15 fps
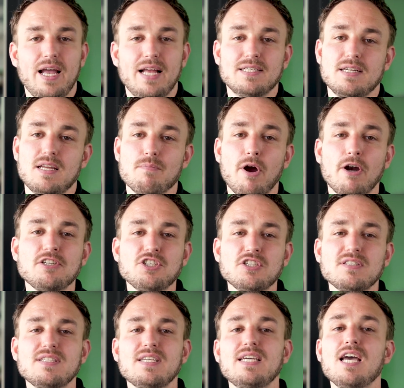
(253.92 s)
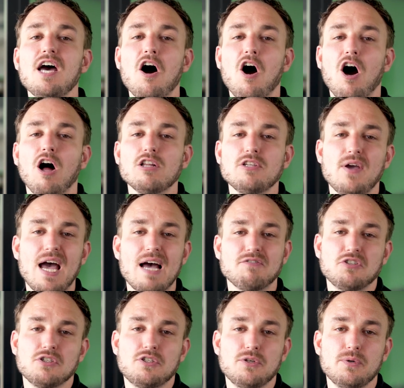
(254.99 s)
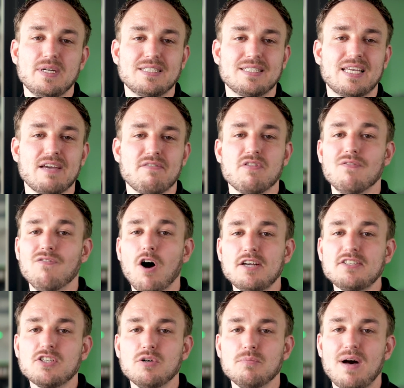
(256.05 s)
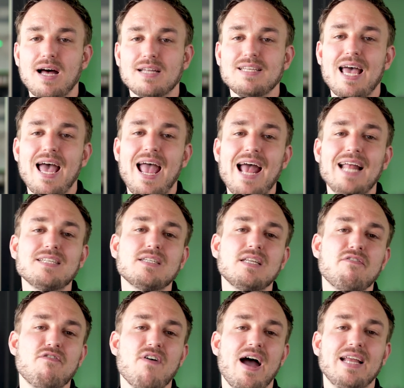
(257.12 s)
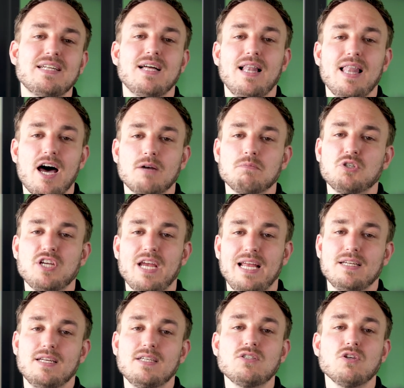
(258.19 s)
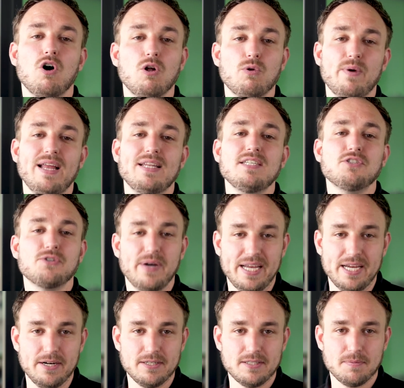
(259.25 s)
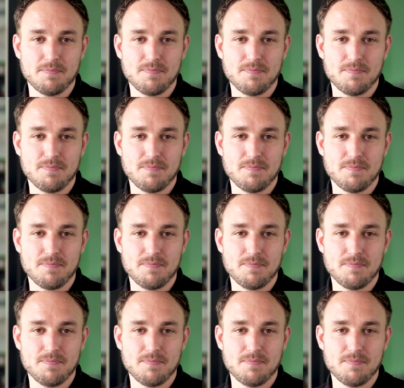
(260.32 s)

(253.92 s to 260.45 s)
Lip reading: In an emergency, all you have to do is give the voice command and the defined alarm chain is already triggered.